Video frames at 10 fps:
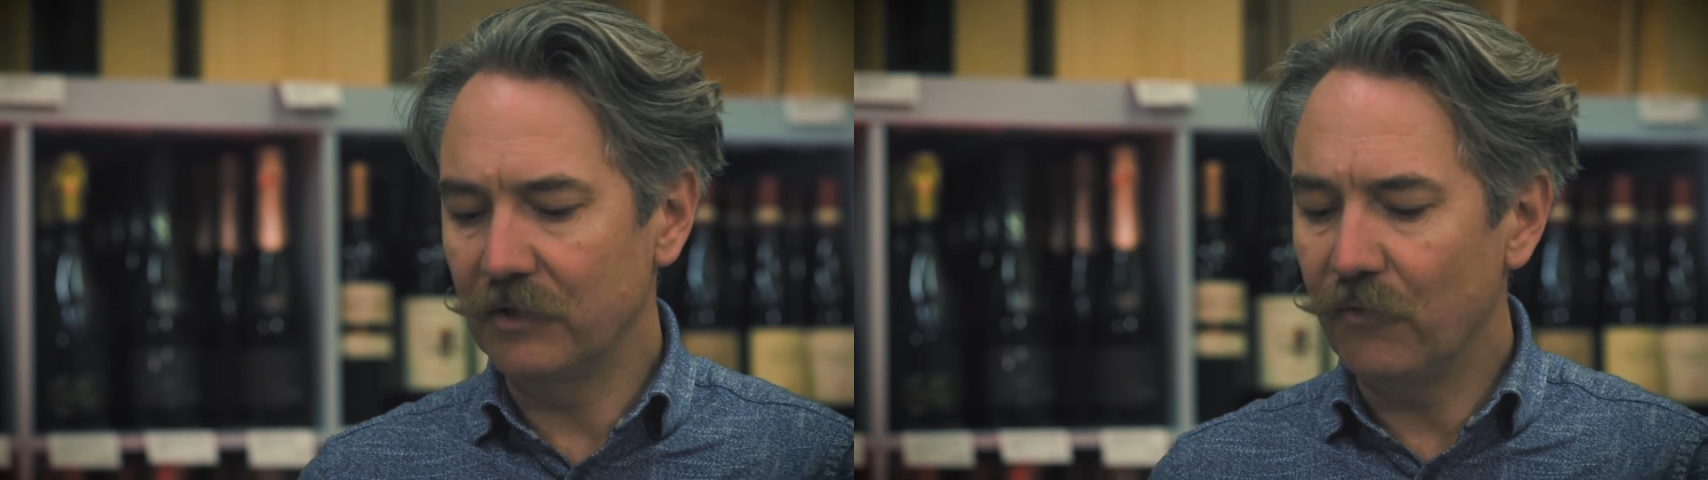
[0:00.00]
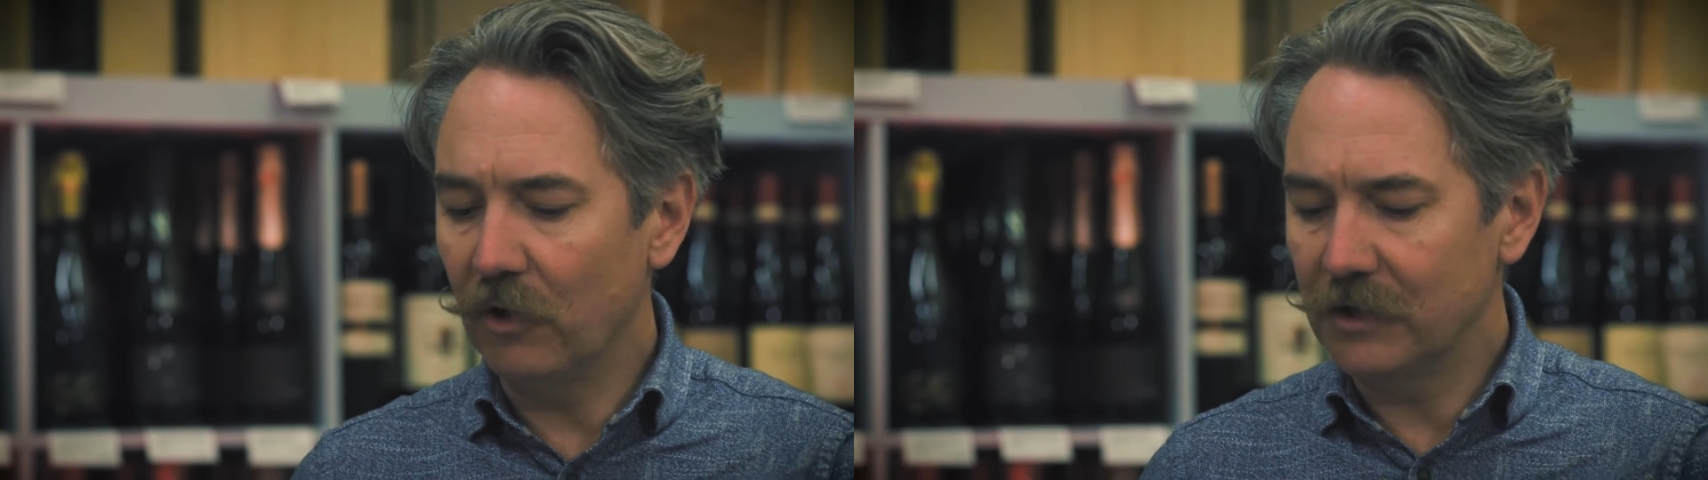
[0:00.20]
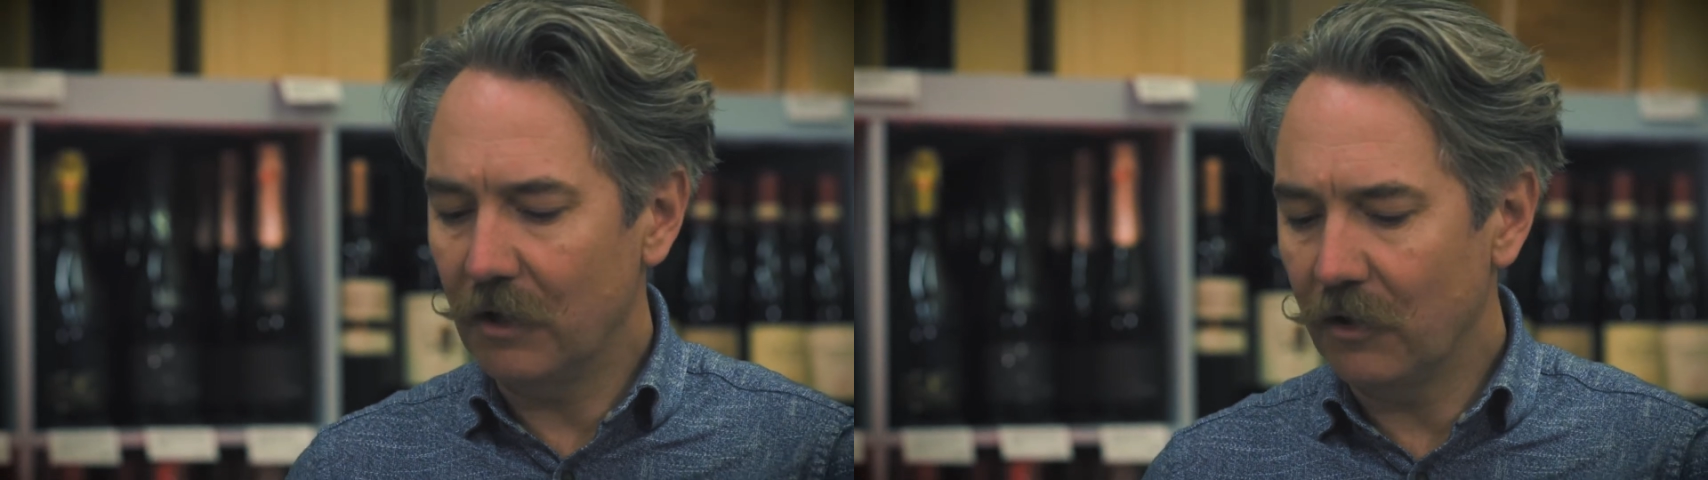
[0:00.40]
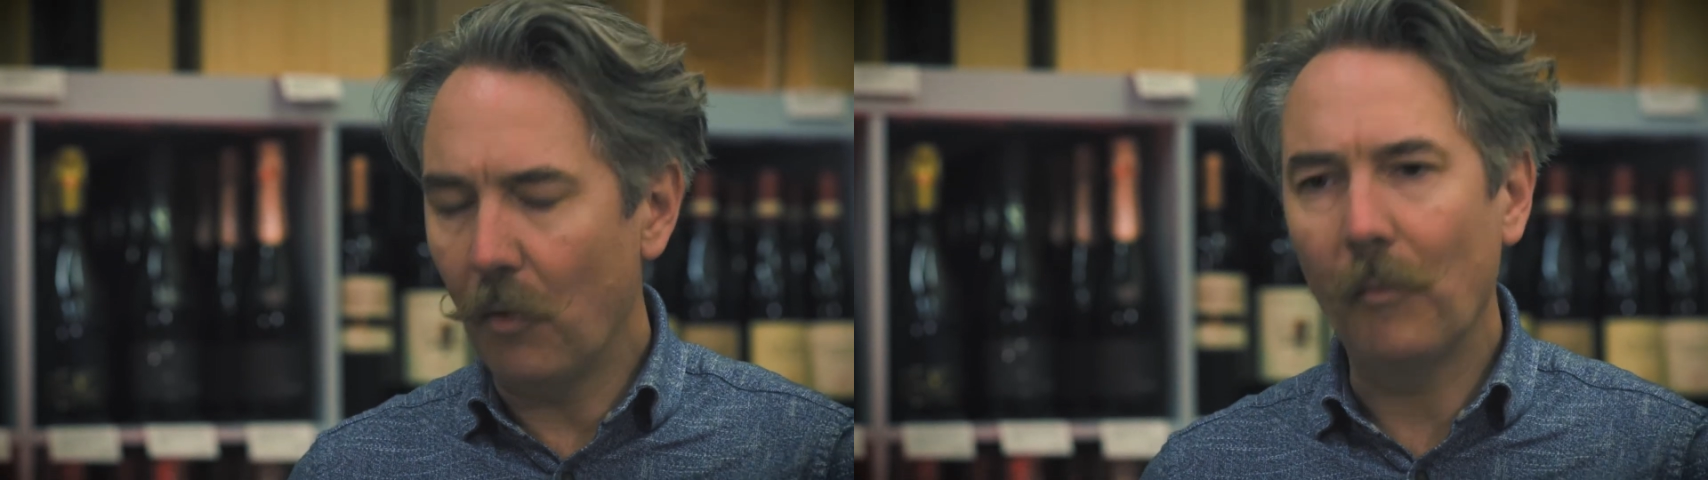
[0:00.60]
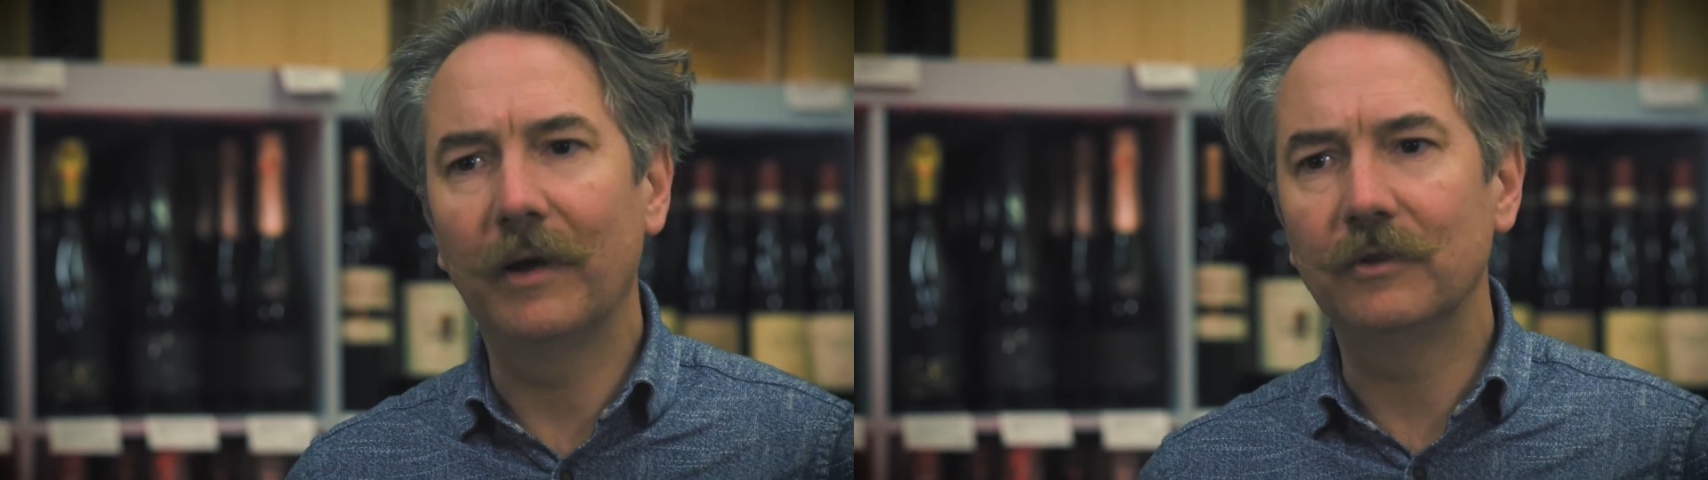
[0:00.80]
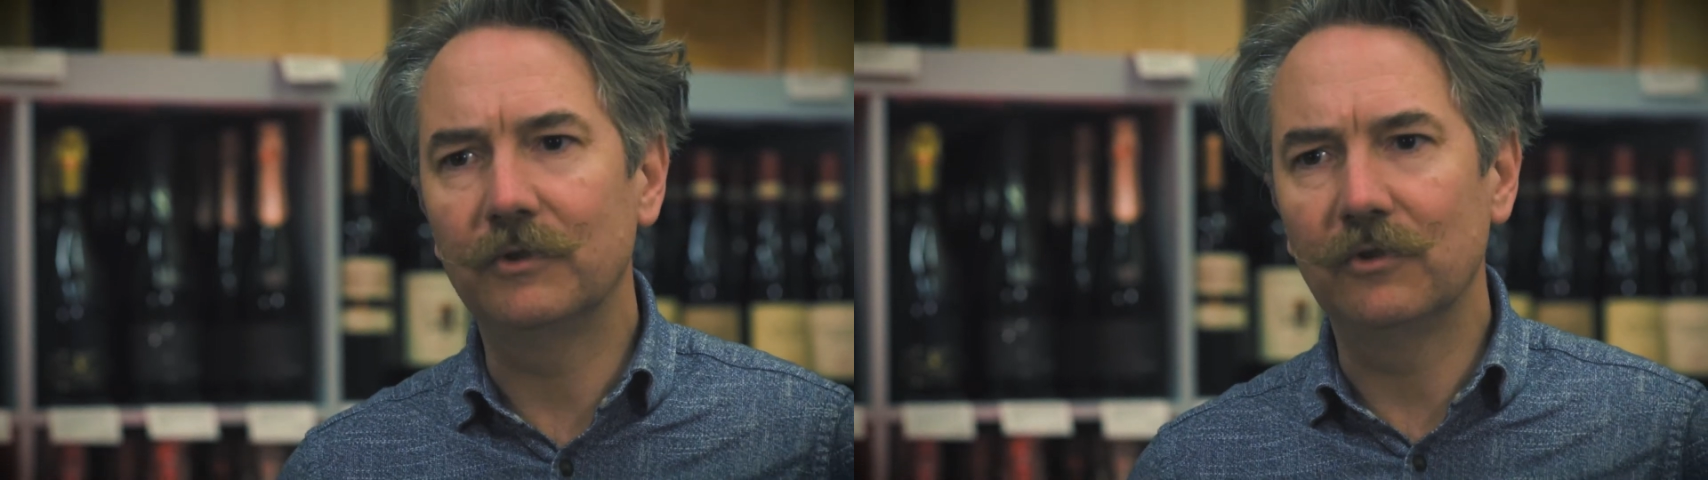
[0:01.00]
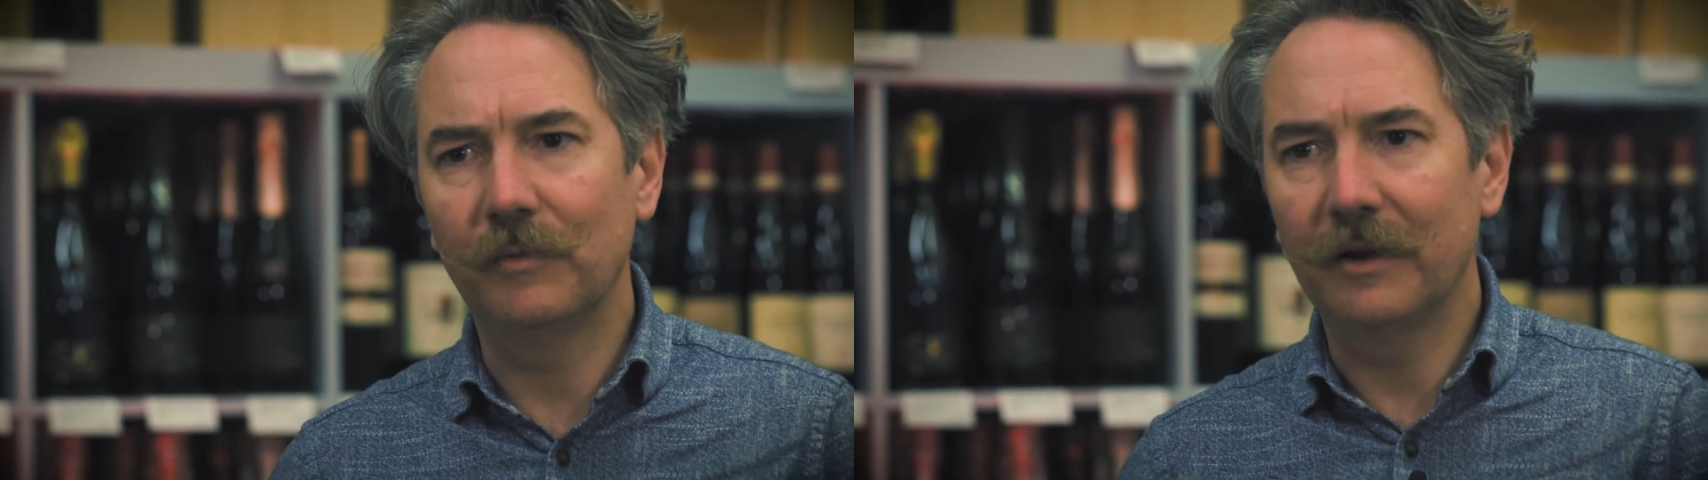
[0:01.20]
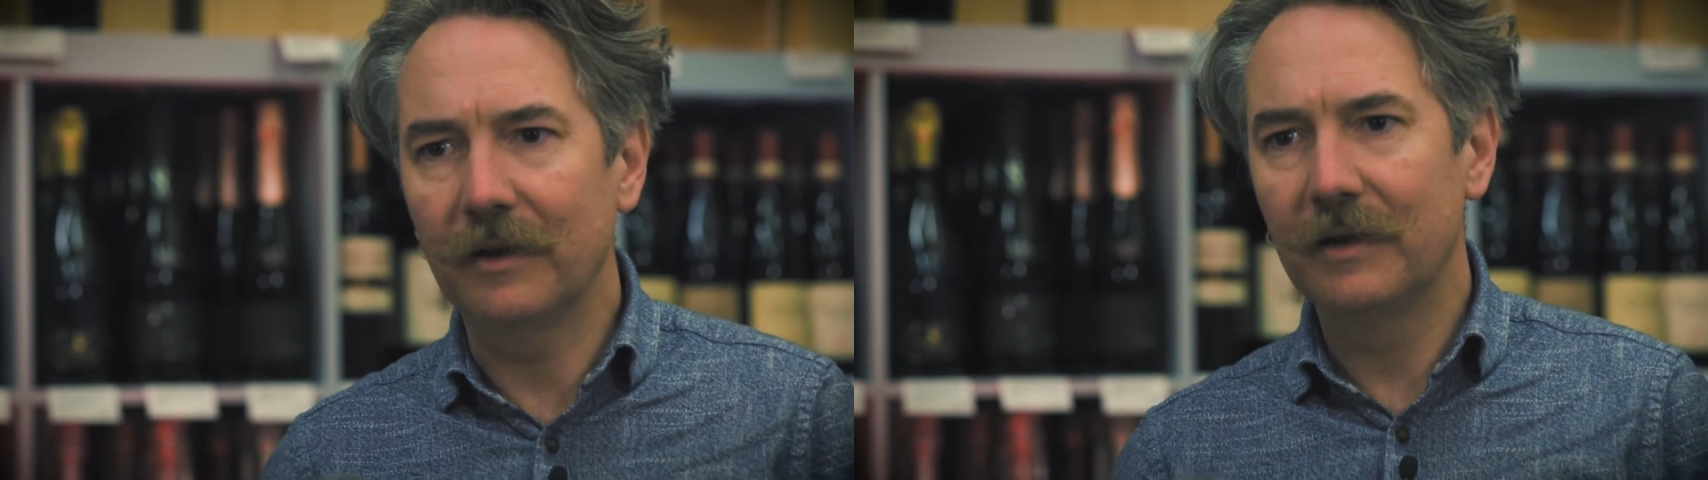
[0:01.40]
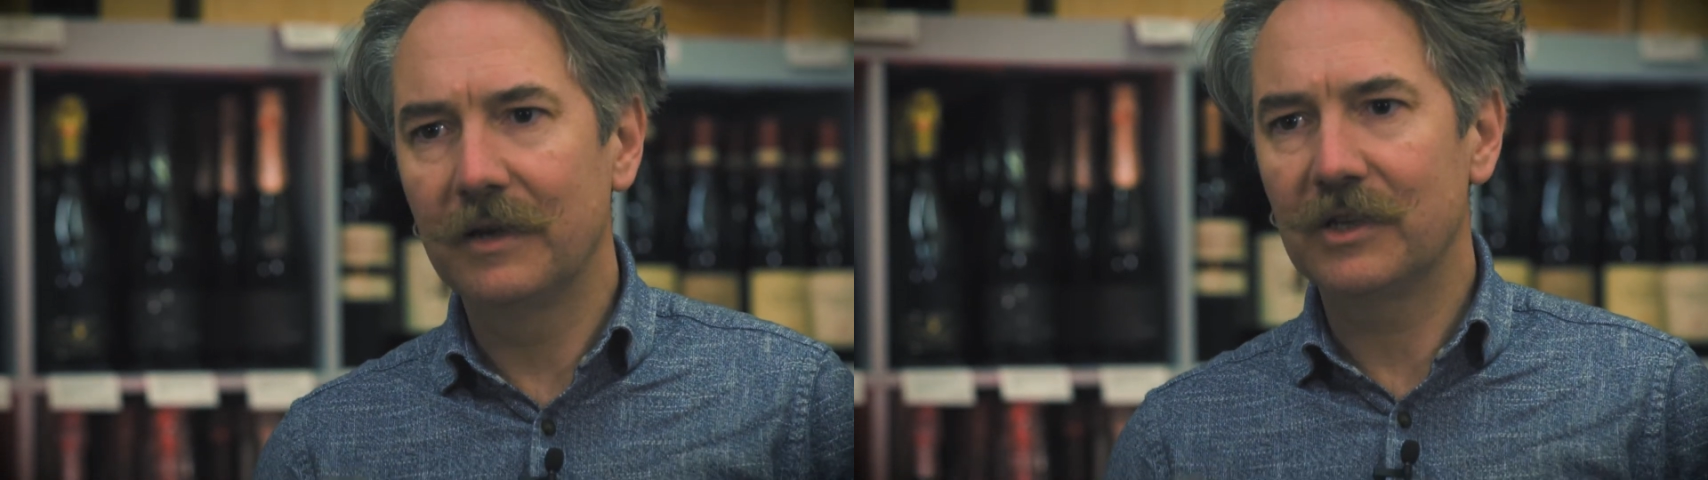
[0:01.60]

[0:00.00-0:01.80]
volatile compounds, which you'll be able to